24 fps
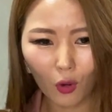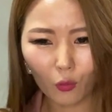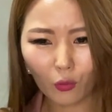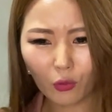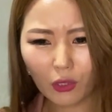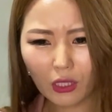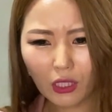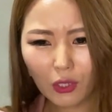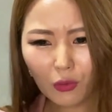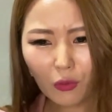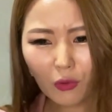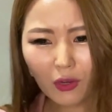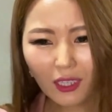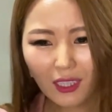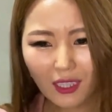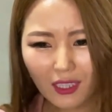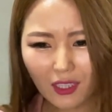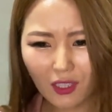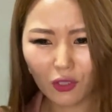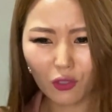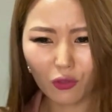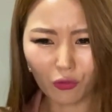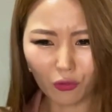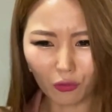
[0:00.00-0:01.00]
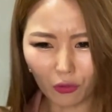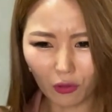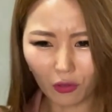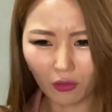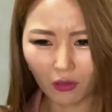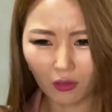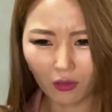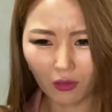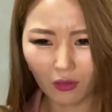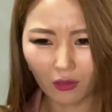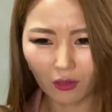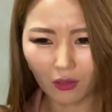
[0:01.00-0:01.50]
Which mm-hmm. one is
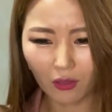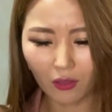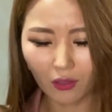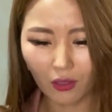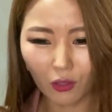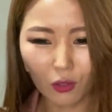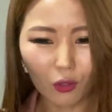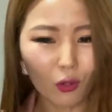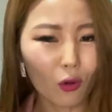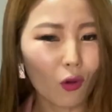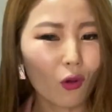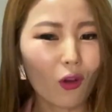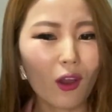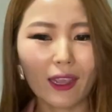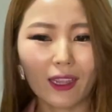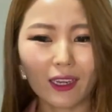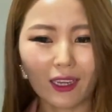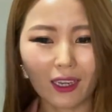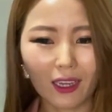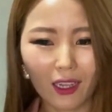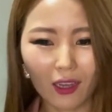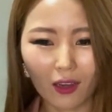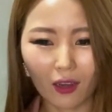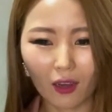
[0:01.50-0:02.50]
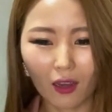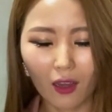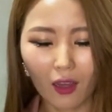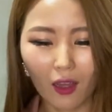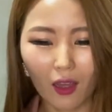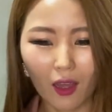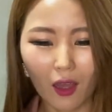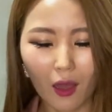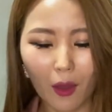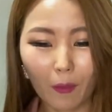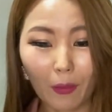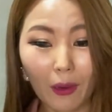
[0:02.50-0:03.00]
true? No idea. Mm-hmm.
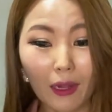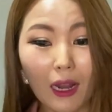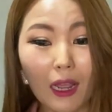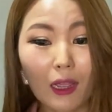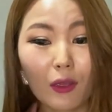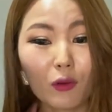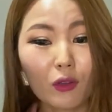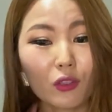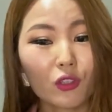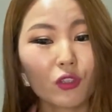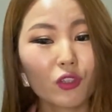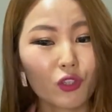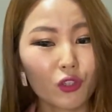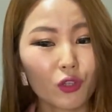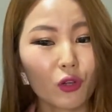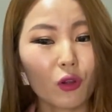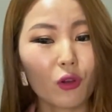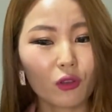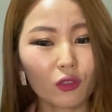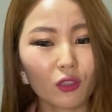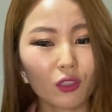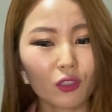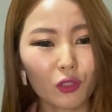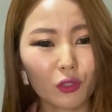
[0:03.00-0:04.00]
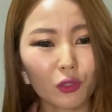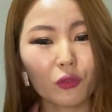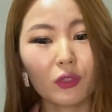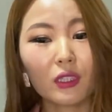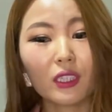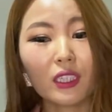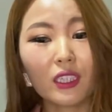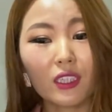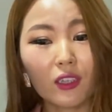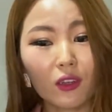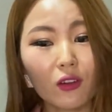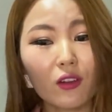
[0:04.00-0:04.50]
But I was shocked to
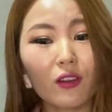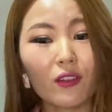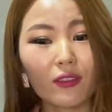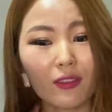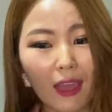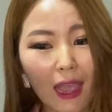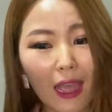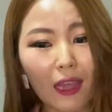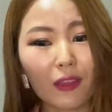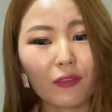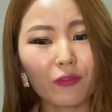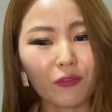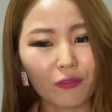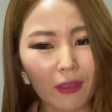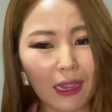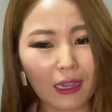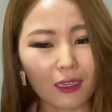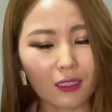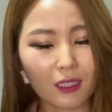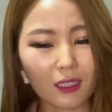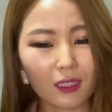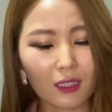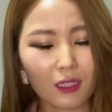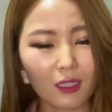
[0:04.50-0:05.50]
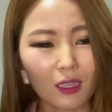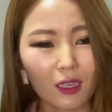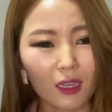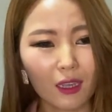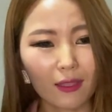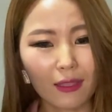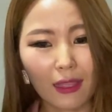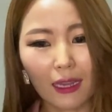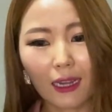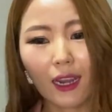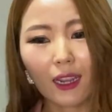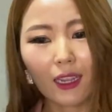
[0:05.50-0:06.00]
hear that fact
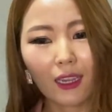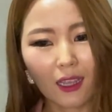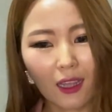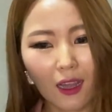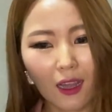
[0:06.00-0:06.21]
that I